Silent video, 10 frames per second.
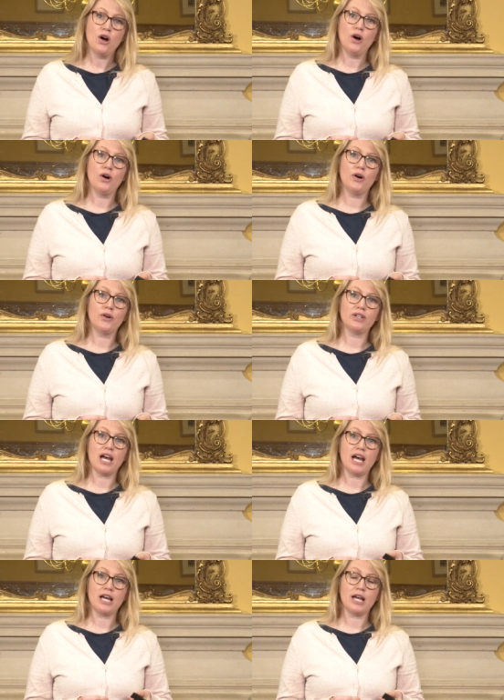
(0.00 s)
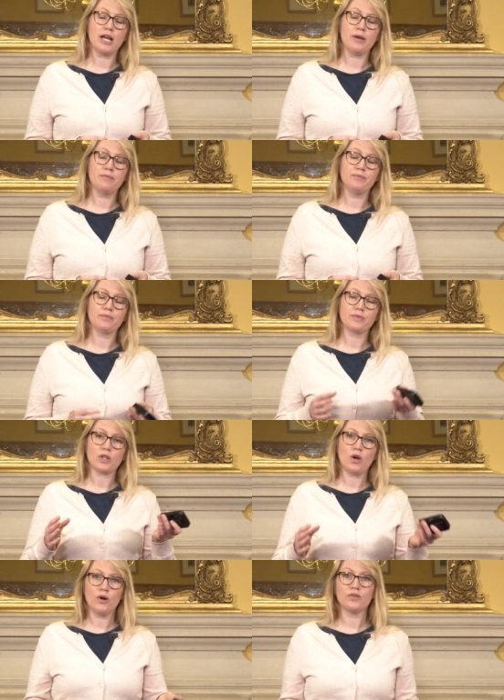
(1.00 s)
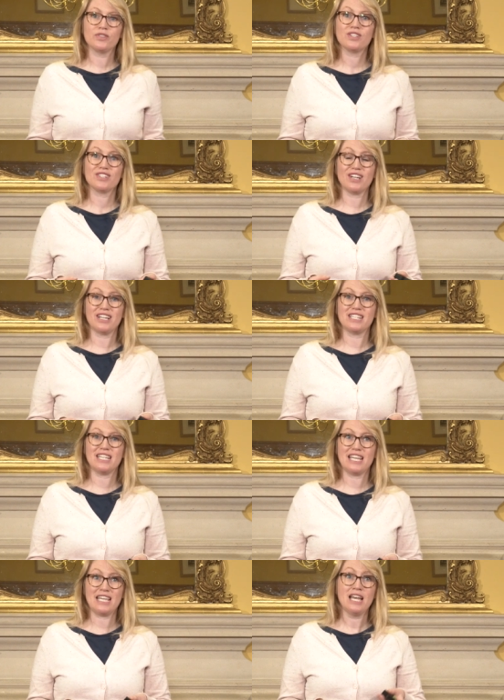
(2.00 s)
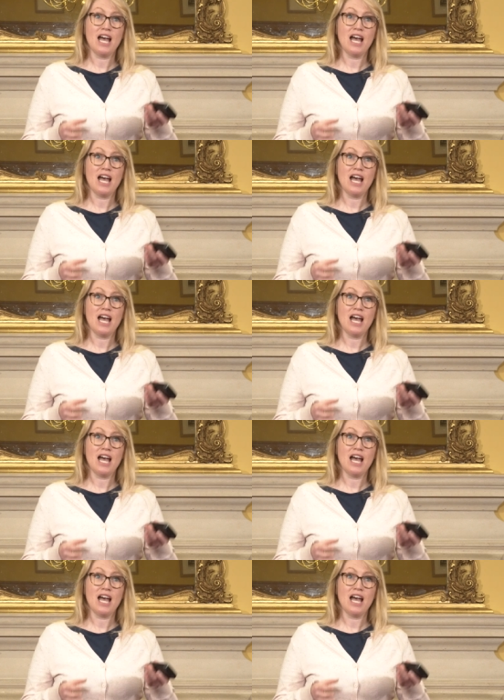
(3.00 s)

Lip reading: on society,